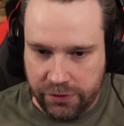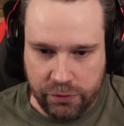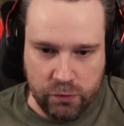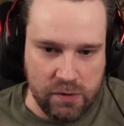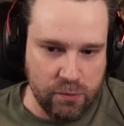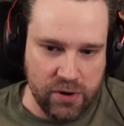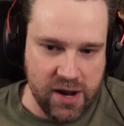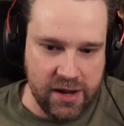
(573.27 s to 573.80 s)

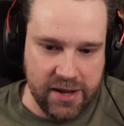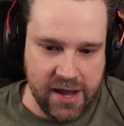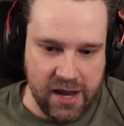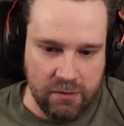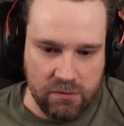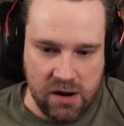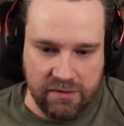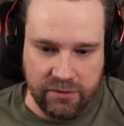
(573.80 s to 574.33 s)

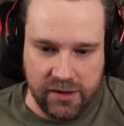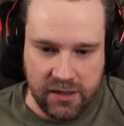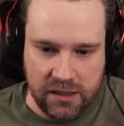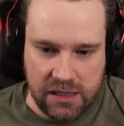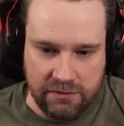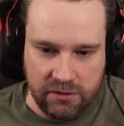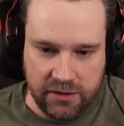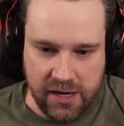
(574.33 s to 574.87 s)
3.8k roughly,
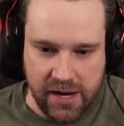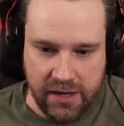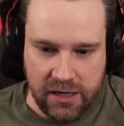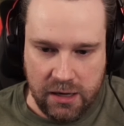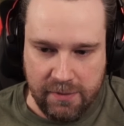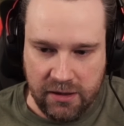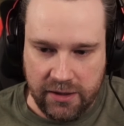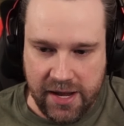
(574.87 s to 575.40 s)
give or take,
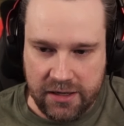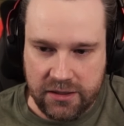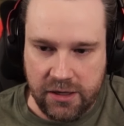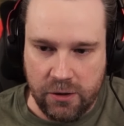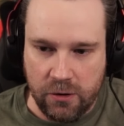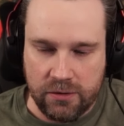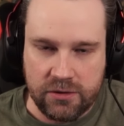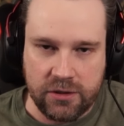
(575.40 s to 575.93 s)
a bit less
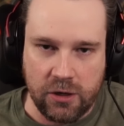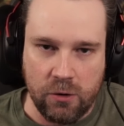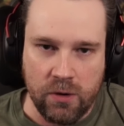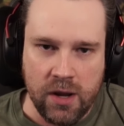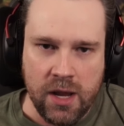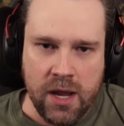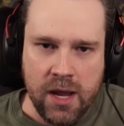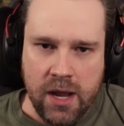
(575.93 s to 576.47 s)
here. So
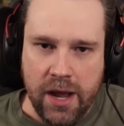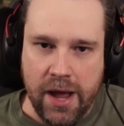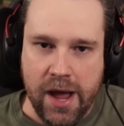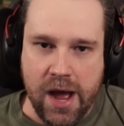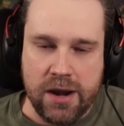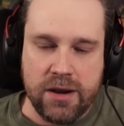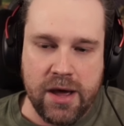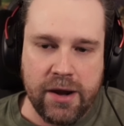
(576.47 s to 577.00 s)

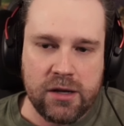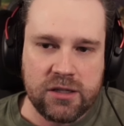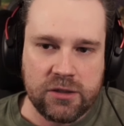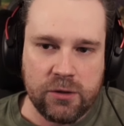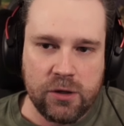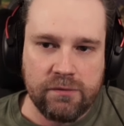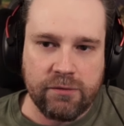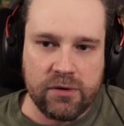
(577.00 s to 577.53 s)
not as
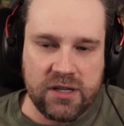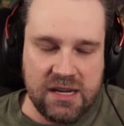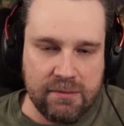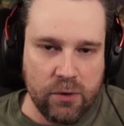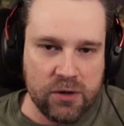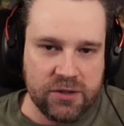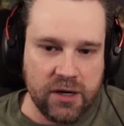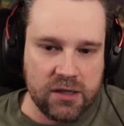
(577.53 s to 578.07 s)
good for
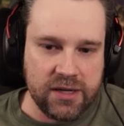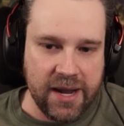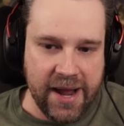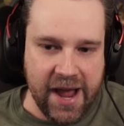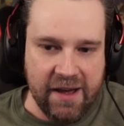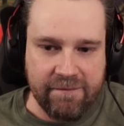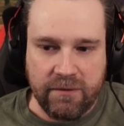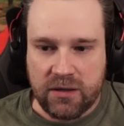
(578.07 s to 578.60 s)
demo as it is
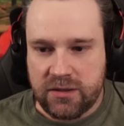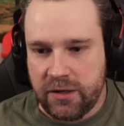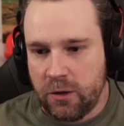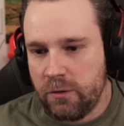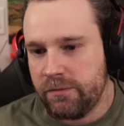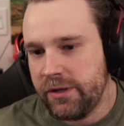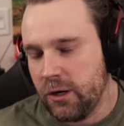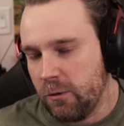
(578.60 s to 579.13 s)
AF, but
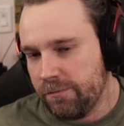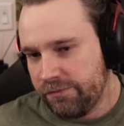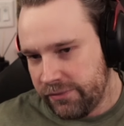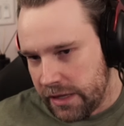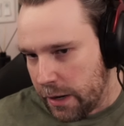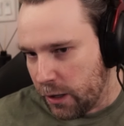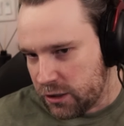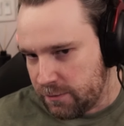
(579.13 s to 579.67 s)
still, you know,
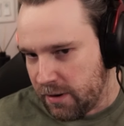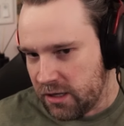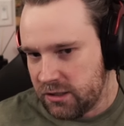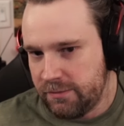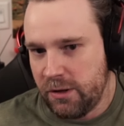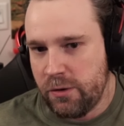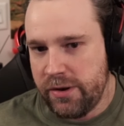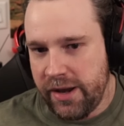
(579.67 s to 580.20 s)
there's a
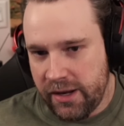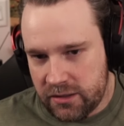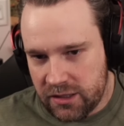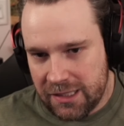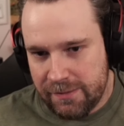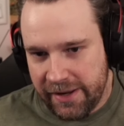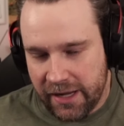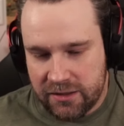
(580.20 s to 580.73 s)
possibility.
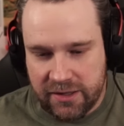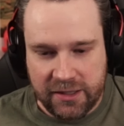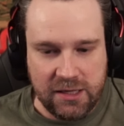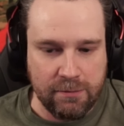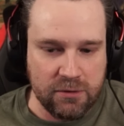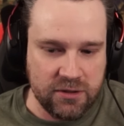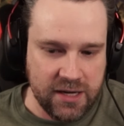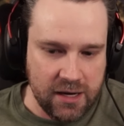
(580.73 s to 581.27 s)
Simming is
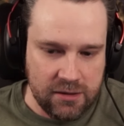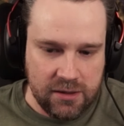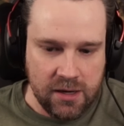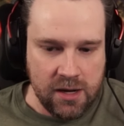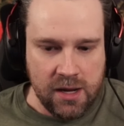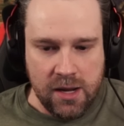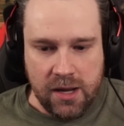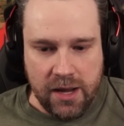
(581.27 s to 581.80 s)
60%.
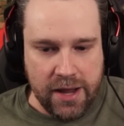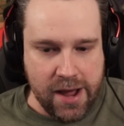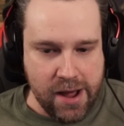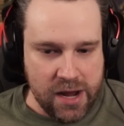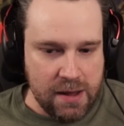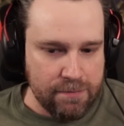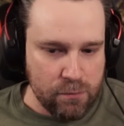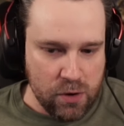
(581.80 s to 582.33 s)
A
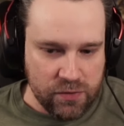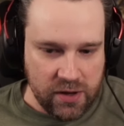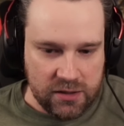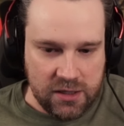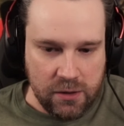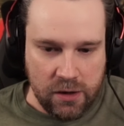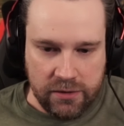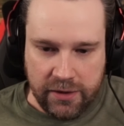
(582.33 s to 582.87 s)
couple more things
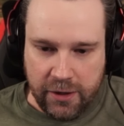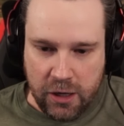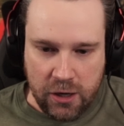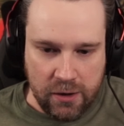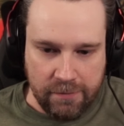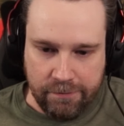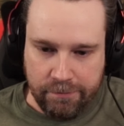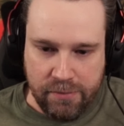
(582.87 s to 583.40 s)
here and
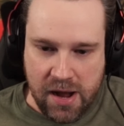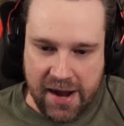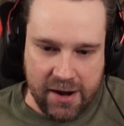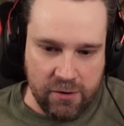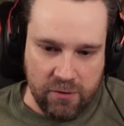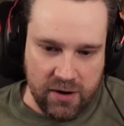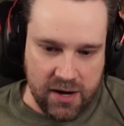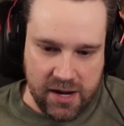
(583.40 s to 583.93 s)
there, pocket
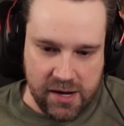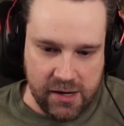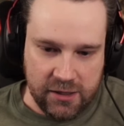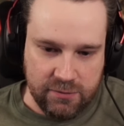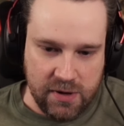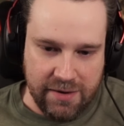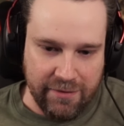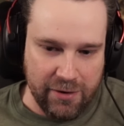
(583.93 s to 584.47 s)

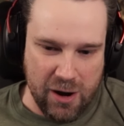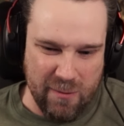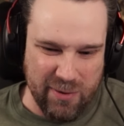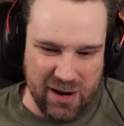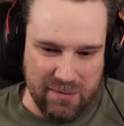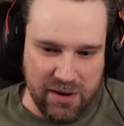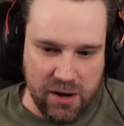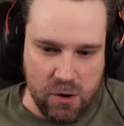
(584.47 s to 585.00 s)
grenades, whatever, all
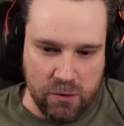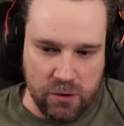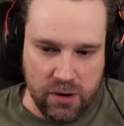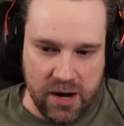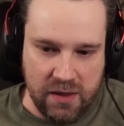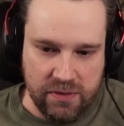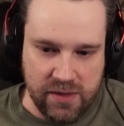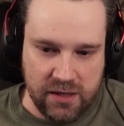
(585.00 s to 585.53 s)
pretty mediocre.
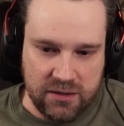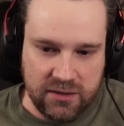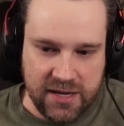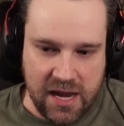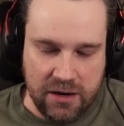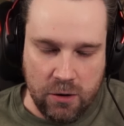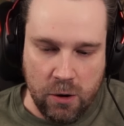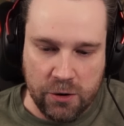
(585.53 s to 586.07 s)
And this
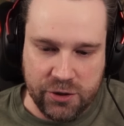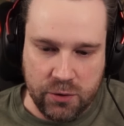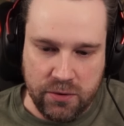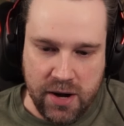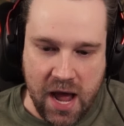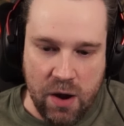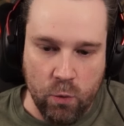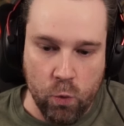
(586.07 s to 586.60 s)
set also
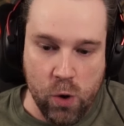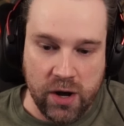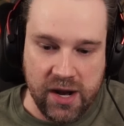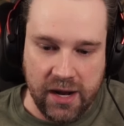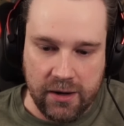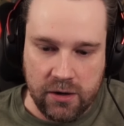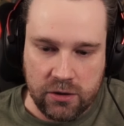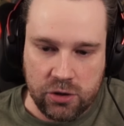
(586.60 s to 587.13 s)
not
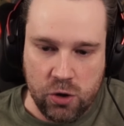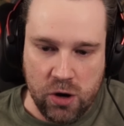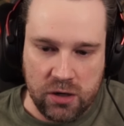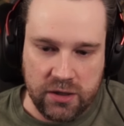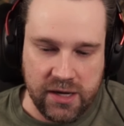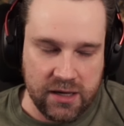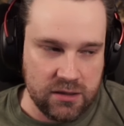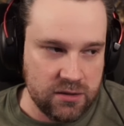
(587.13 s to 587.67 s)
working
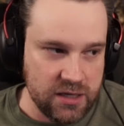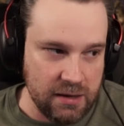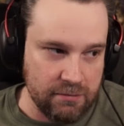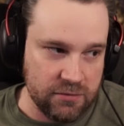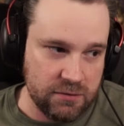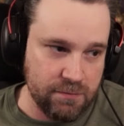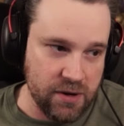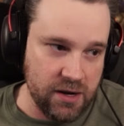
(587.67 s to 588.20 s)
currently in
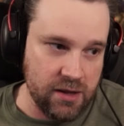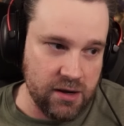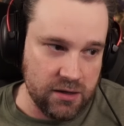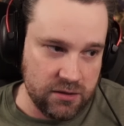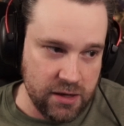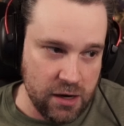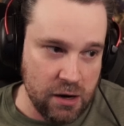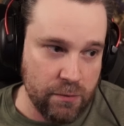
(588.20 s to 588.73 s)
Sims, but it
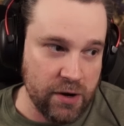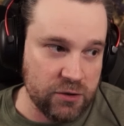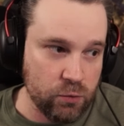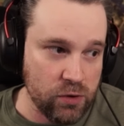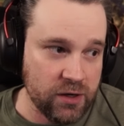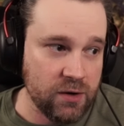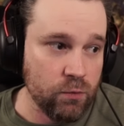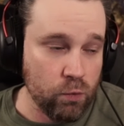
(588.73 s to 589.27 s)
is there when it's
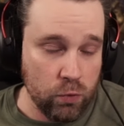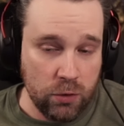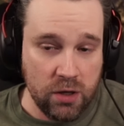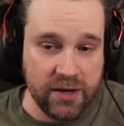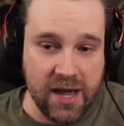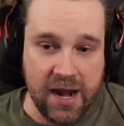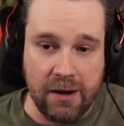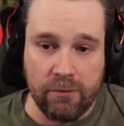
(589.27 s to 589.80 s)
working. We'll
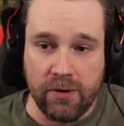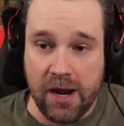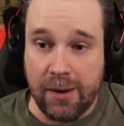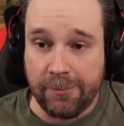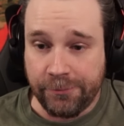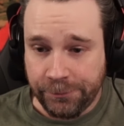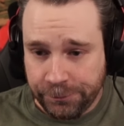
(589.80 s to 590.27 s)
look at it, right?